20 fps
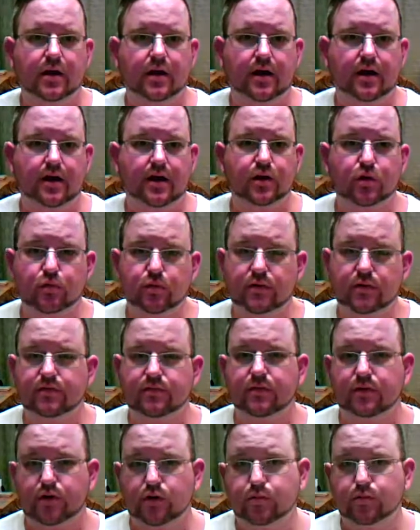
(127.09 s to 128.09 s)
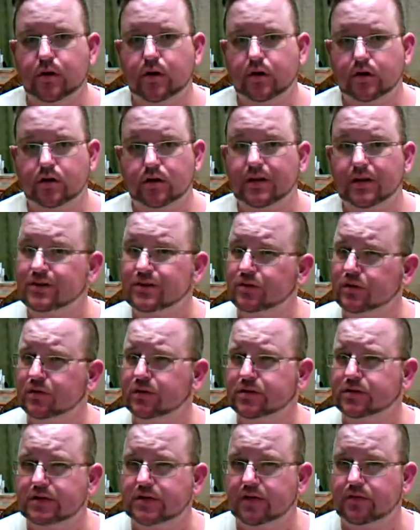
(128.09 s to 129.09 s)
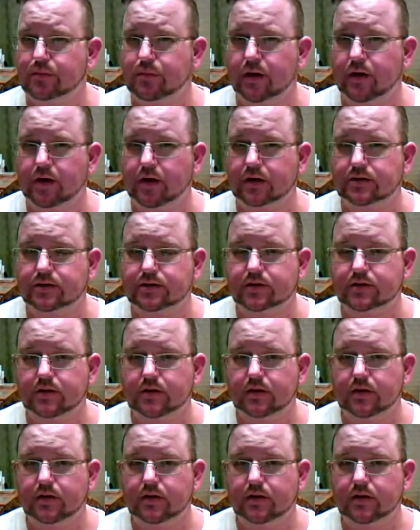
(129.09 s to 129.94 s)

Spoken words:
and you refill your marker, and that's only for $7.